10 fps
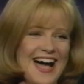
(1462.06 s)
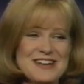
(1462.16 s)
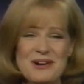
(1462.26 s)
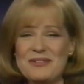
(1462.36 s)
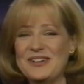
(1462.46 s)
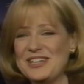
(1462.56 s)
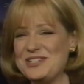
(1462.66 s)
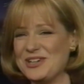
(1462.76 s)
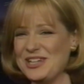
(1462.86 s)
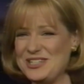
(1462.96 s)
I know a really
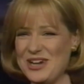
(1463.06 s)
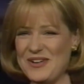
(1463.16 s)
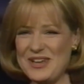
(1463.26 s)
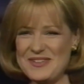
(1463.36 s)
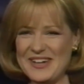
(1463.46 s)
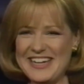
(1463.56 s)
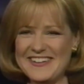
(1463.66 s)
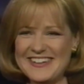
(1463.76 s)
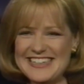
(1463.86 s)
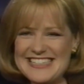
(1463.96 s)
dirty joke. You want to
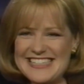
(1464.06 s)
hear it?